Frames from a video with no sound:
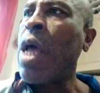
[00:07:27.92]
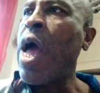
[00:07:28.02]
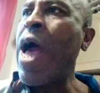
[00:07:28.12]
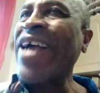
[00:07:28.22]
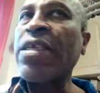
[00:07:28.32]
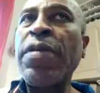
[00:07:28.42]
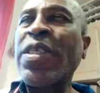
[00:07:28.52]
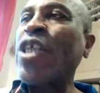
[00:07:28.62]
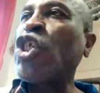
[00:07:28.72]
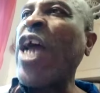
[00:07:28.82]
Ask
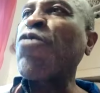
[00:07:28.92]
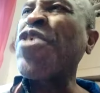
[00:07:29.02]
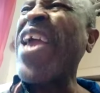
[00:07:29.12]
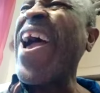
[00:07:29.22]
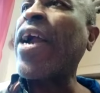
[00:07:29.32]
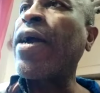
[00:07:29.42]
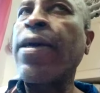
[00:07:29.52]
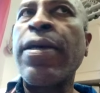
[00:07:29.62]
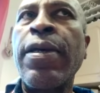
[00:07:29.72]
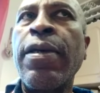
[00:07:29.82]
Mr. John Rehack.
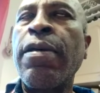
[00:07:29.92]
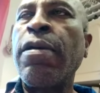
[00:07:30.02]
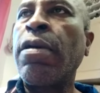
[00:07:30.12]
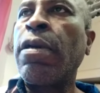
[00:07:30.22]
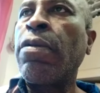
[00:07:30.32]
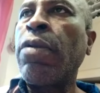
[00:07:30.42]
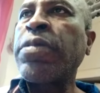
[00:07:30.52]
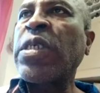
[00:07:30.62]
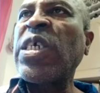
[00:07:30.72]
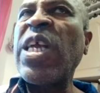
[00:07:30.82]
I'm
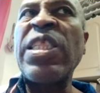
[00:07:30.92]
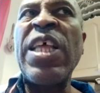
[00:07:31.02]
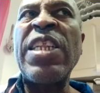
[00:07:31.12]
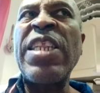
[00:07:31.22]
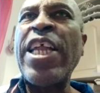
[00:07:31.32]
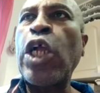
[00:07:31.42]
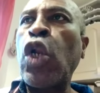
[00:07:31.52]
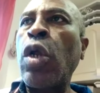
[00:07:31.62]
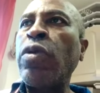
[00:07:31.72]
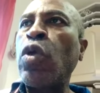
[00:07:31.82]
scandal
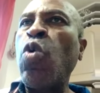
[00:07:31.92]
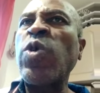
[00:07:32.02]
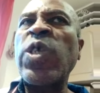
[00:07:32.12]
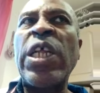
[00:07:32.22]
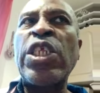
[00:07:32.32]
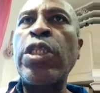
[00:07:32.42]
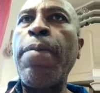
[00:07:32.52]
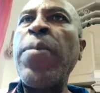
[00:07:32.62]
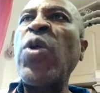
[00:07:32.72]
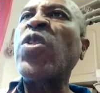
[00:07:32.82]
nightclub in Ocean City,
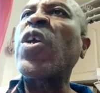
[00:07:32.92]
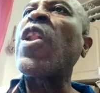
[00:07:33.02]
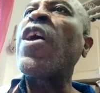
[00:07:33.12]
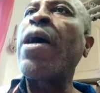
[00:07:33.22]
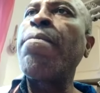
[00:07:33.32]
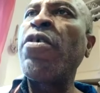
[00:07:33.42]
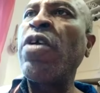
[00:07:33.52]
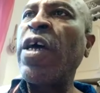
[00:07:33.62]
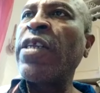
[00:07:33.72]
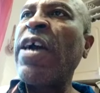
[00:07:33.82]
blood clot, Maryland,